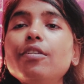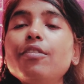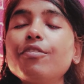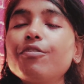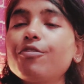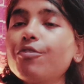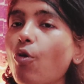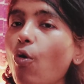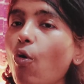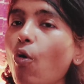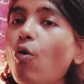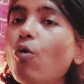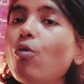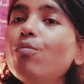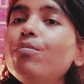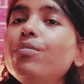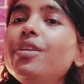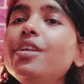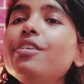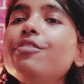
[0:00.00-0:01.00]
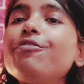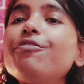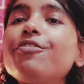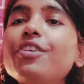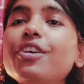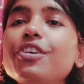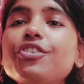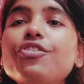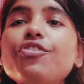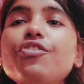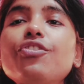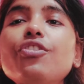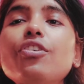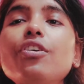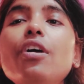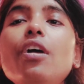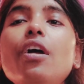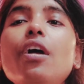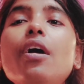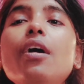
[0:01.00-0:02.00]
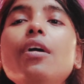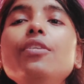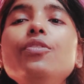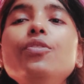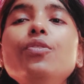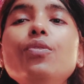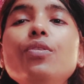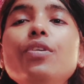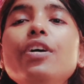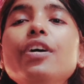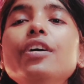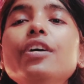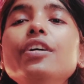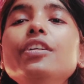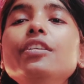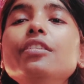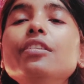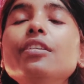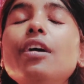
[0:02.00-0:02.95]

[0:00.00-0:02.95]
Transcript: homely fresh yogurt,